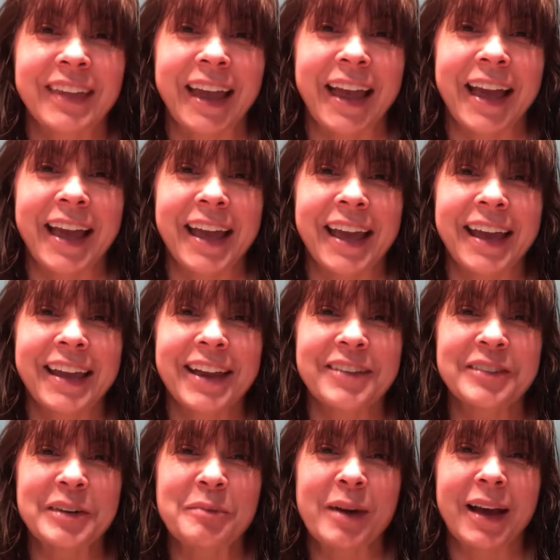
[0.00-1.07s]
Hey
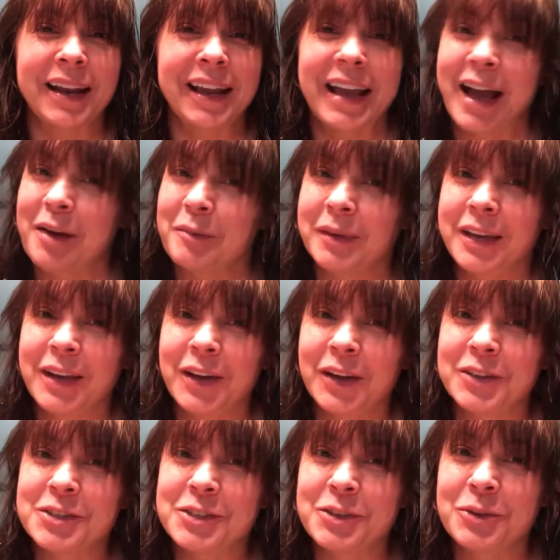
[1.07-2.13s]
everybody, I'm
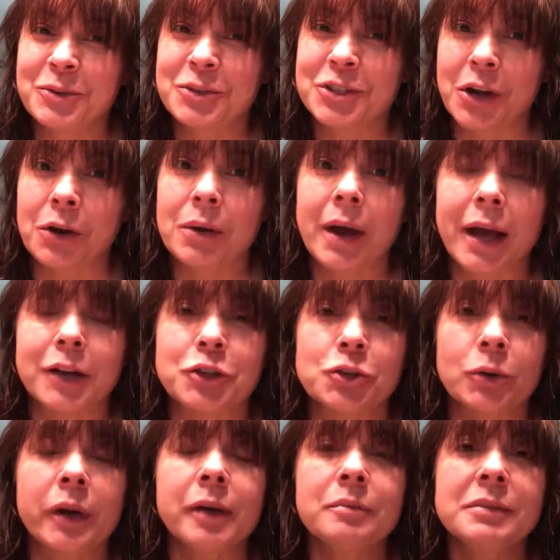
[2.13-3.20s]
here to show you how to
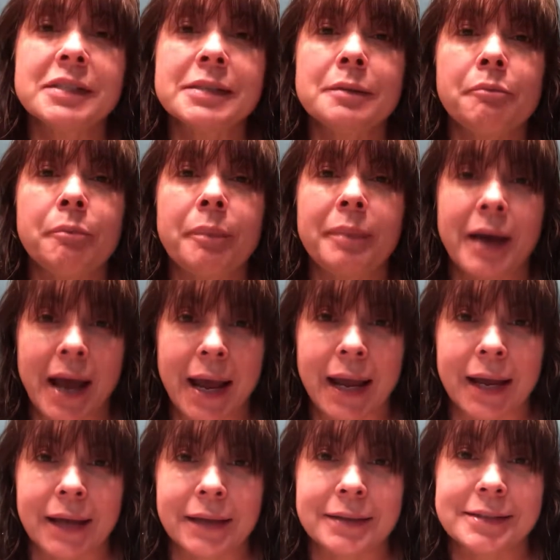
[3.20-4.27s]
trim some
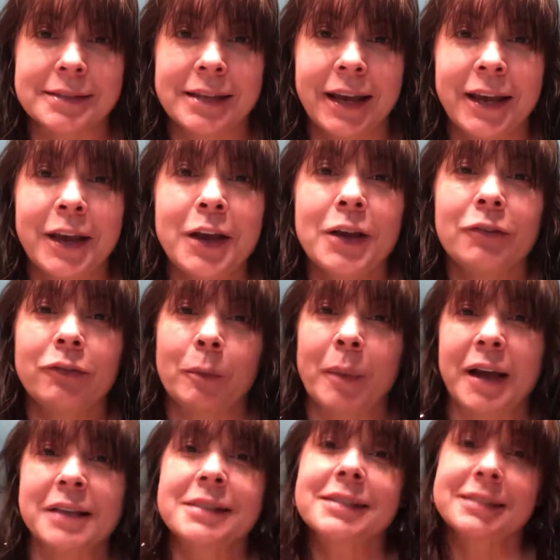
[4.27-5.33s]
bangs. For
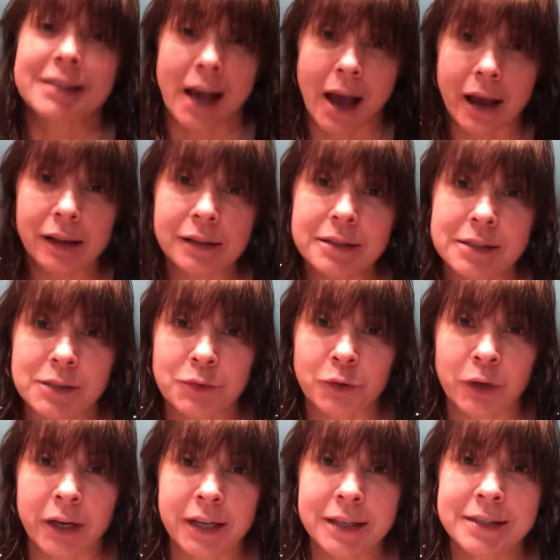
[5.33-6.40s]
my stylist
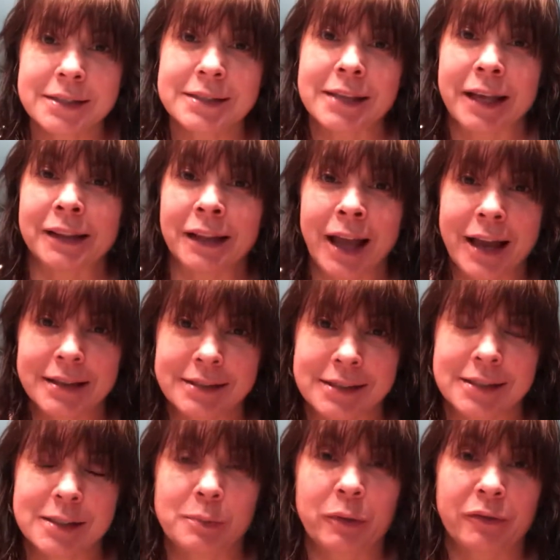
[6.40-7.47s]
friends and
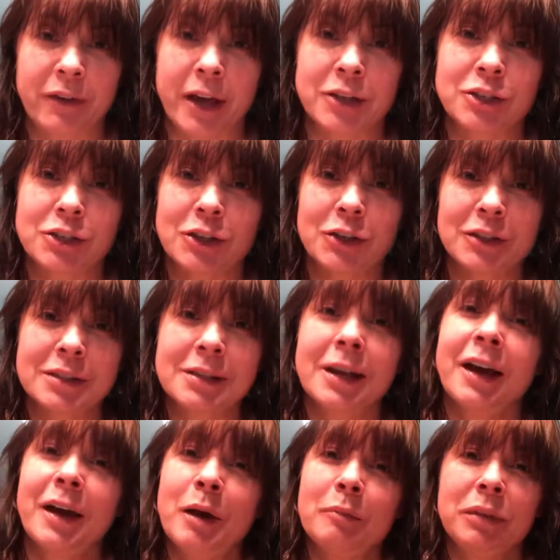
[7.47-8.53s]
licensed professionals,
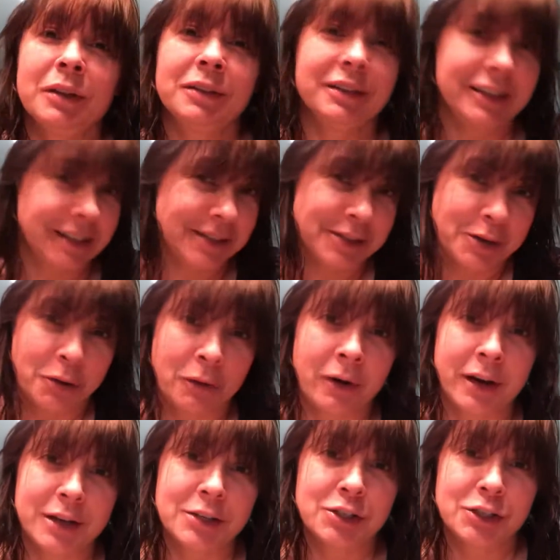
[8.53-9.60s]
please don't
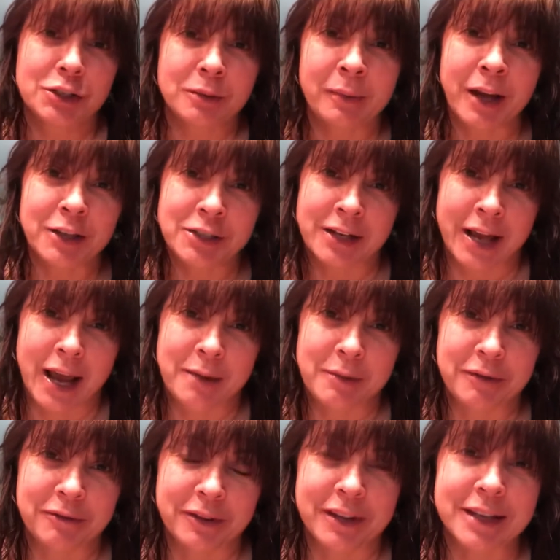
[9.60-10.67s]
cringe too much and hate
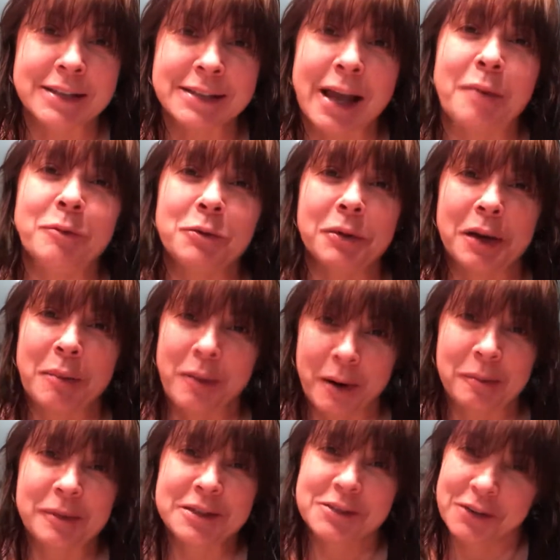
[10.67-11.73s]
me for this. I'm doing a
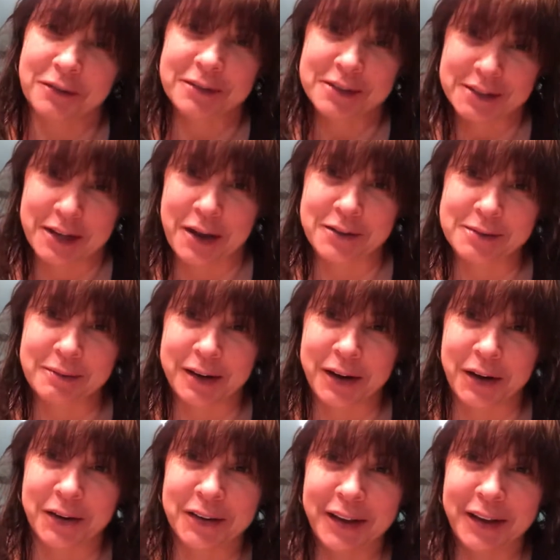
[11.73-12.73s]
public service announcement here.